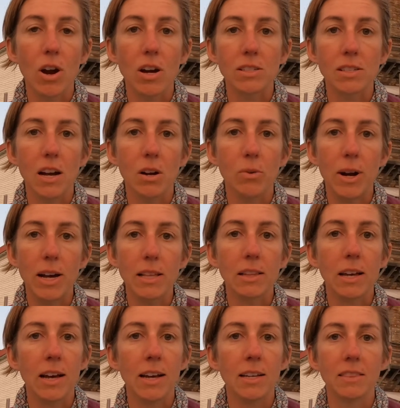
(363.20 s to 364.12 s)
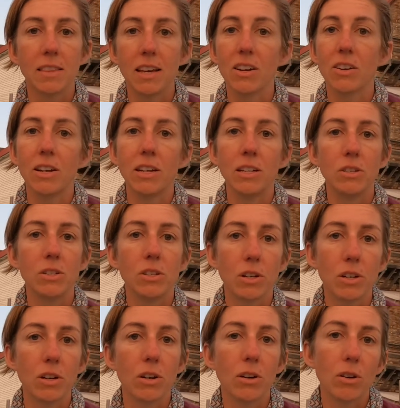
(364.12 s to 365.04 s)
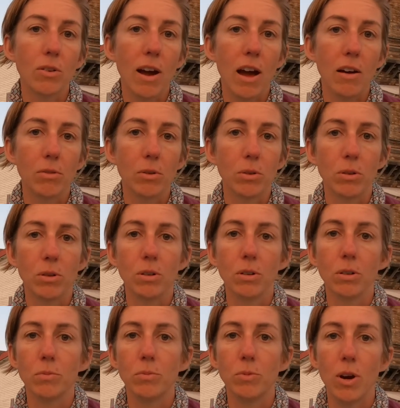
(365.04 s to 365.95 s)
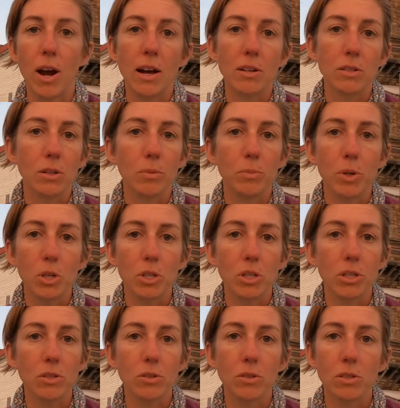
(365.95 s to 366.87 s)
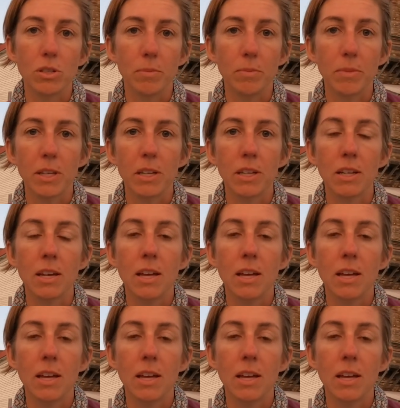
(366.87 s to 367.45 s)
that white line, they're in dirt or gravel or grass or bushes or something.